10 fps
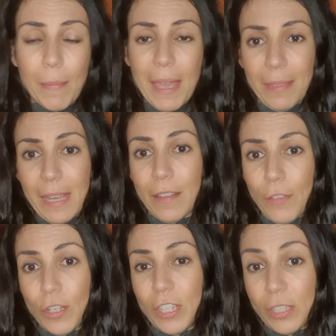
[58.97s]
and then I've
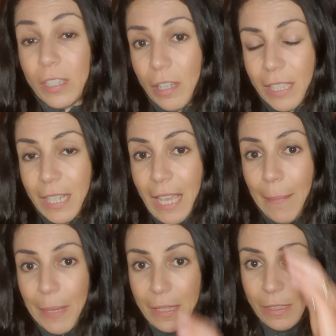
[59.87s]
only just started again
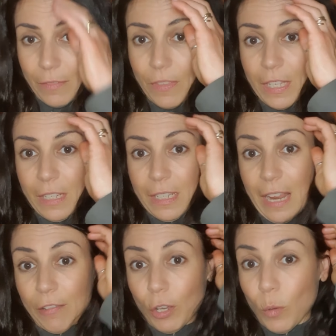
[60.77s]
because of the
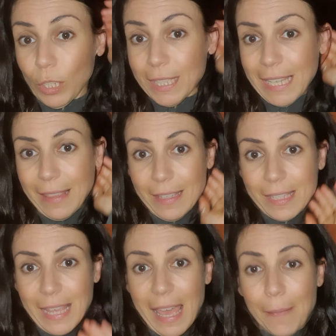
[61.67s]
doTERRA quality that's
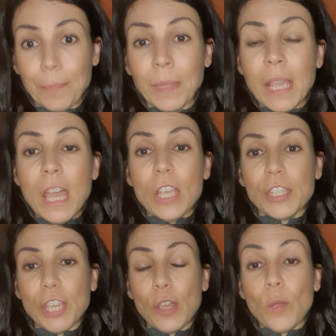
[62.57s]
there.
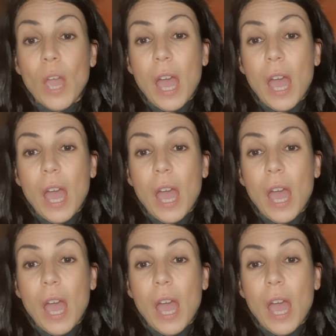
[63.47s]
So